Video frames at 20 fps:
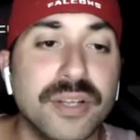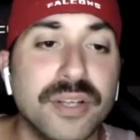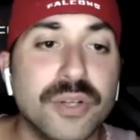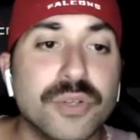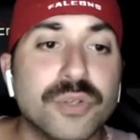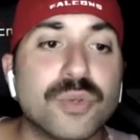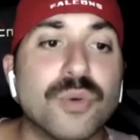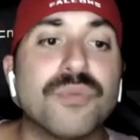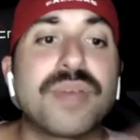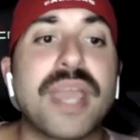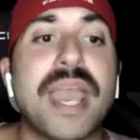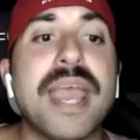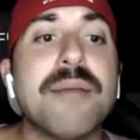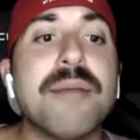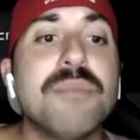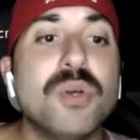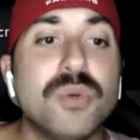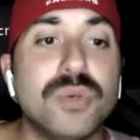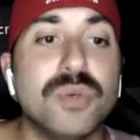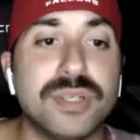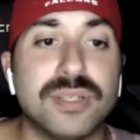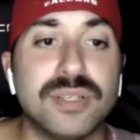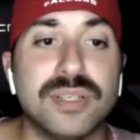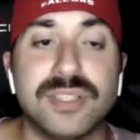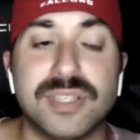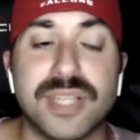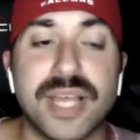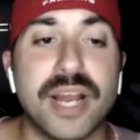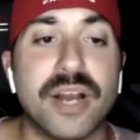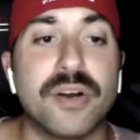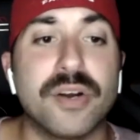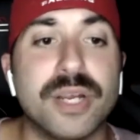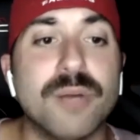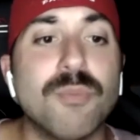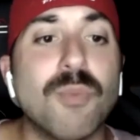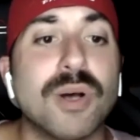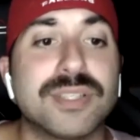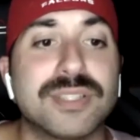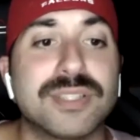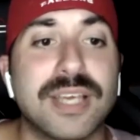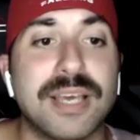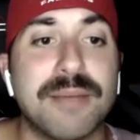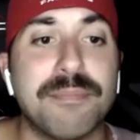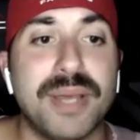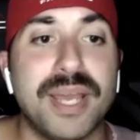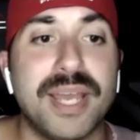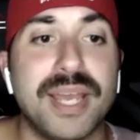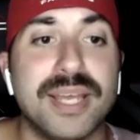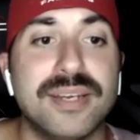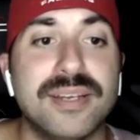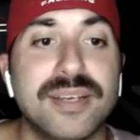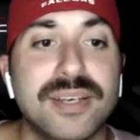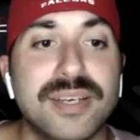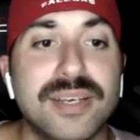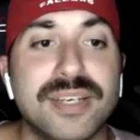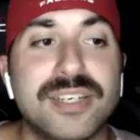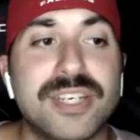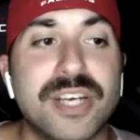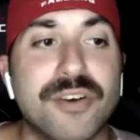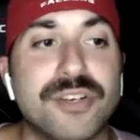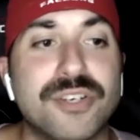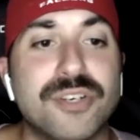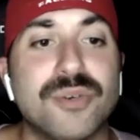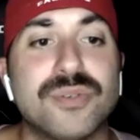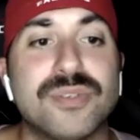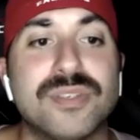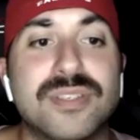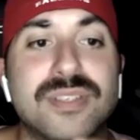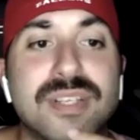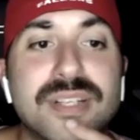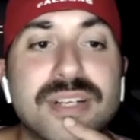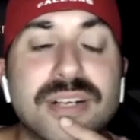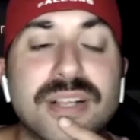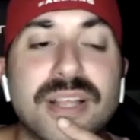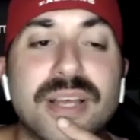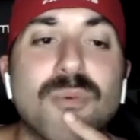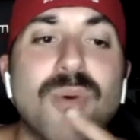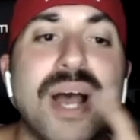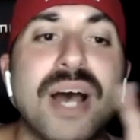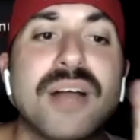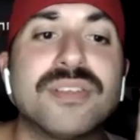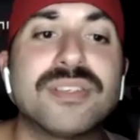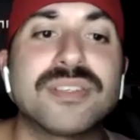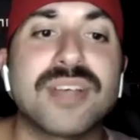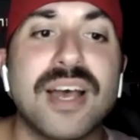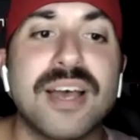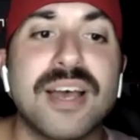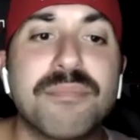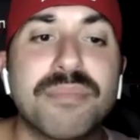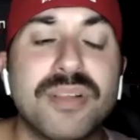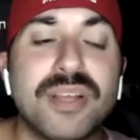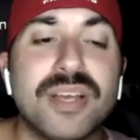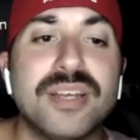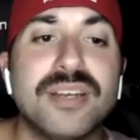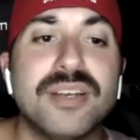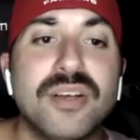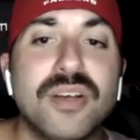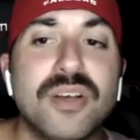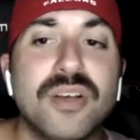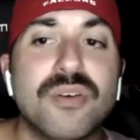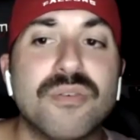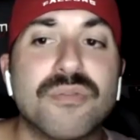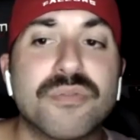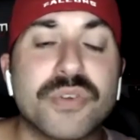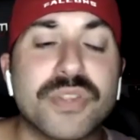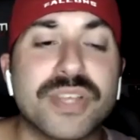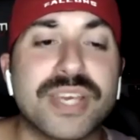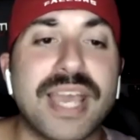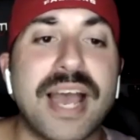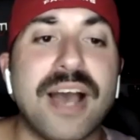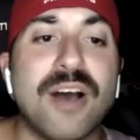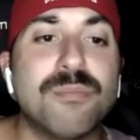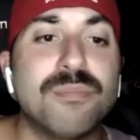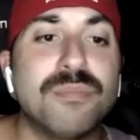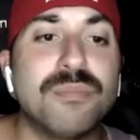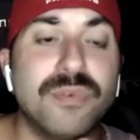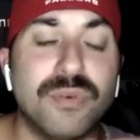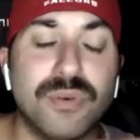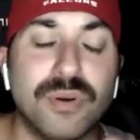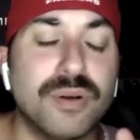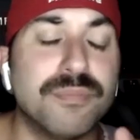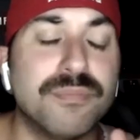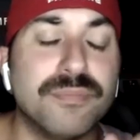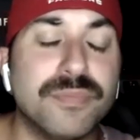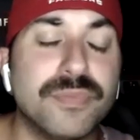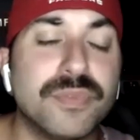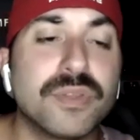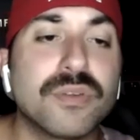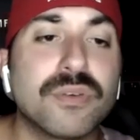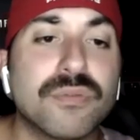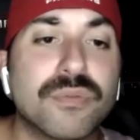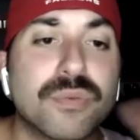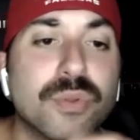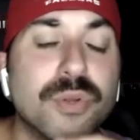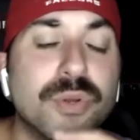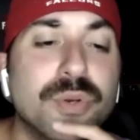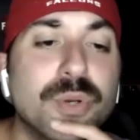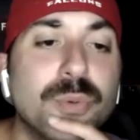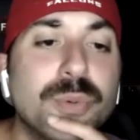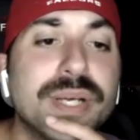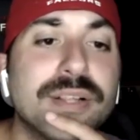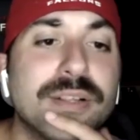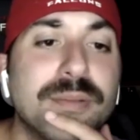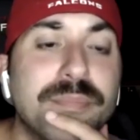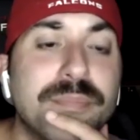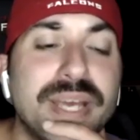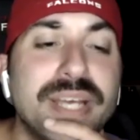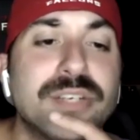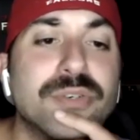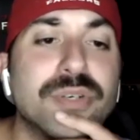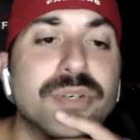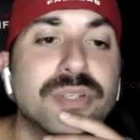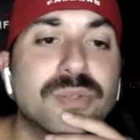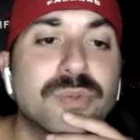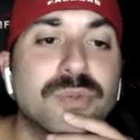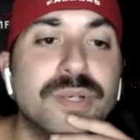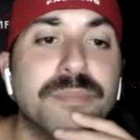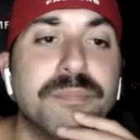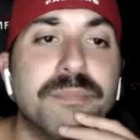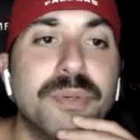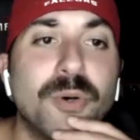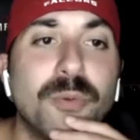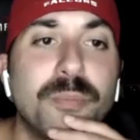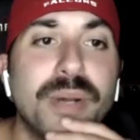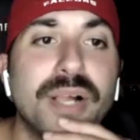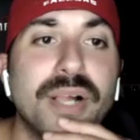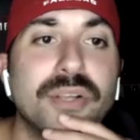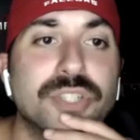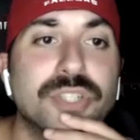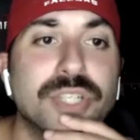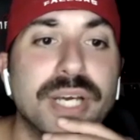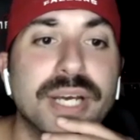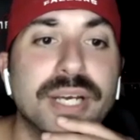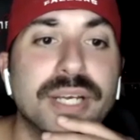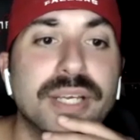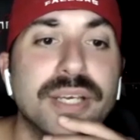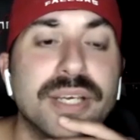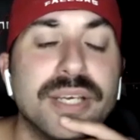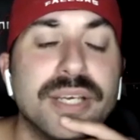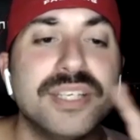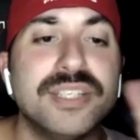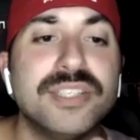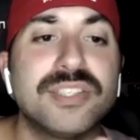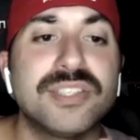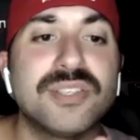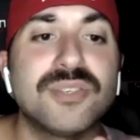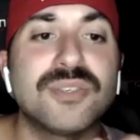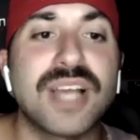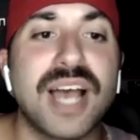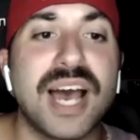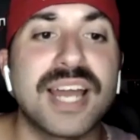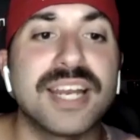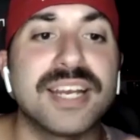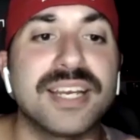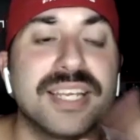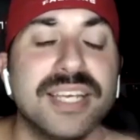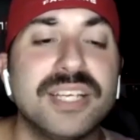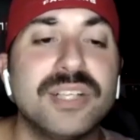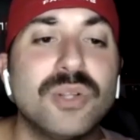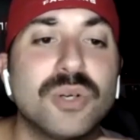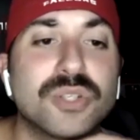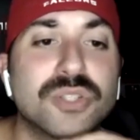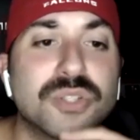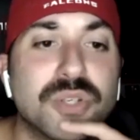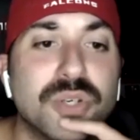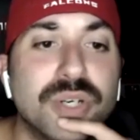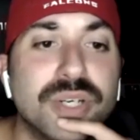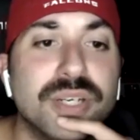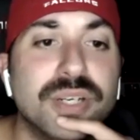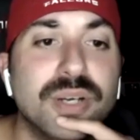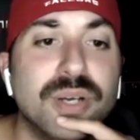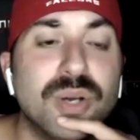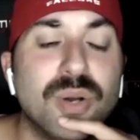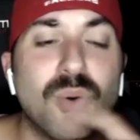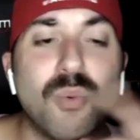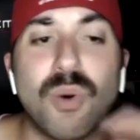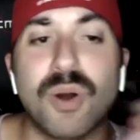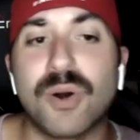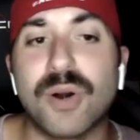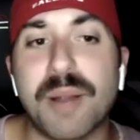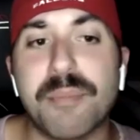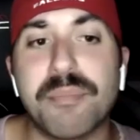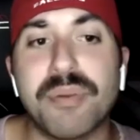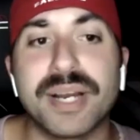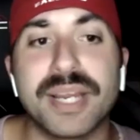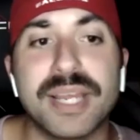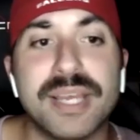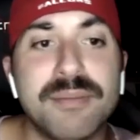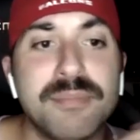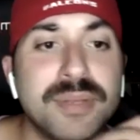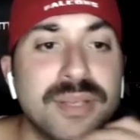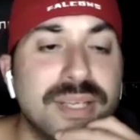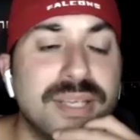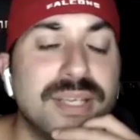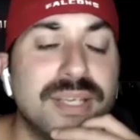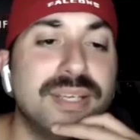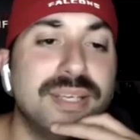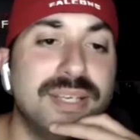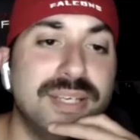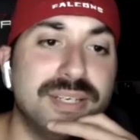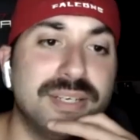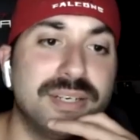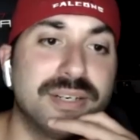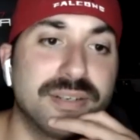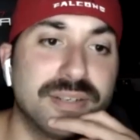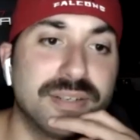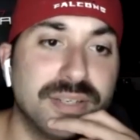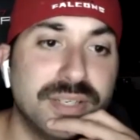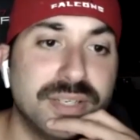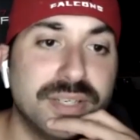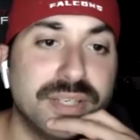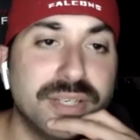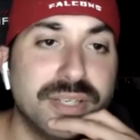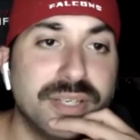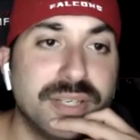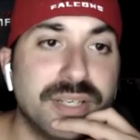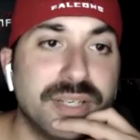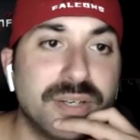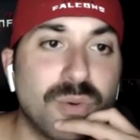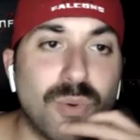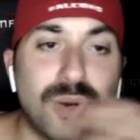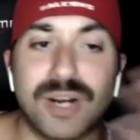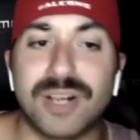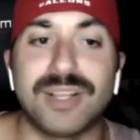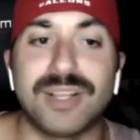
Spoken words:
So if Cam Newton is there, he wants to get paid. Jerry Jones is sitting there like, wow, this guy played for the for the New England Patriots with Bill Belichick. He still got it. He looks good. Why don't I bring him in here? Why don't I